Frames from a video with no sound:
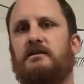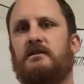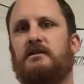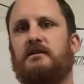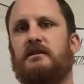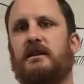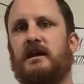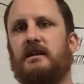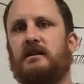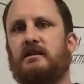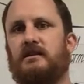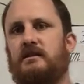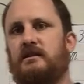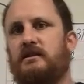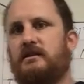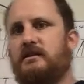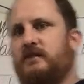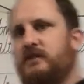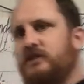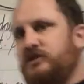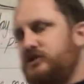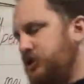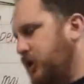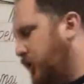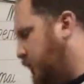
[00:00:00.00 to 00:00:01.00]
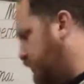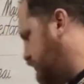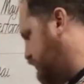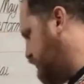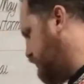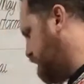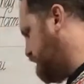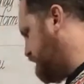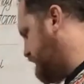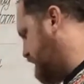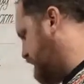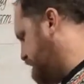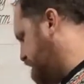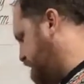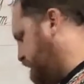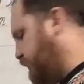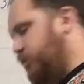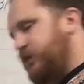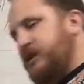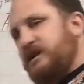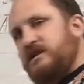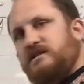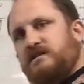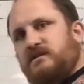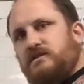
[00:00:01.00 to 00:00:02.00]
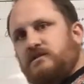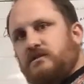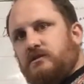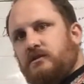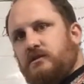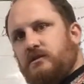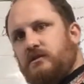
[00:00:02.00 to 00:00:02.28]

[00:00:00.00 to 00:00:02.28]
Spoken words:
that the tone of their voice,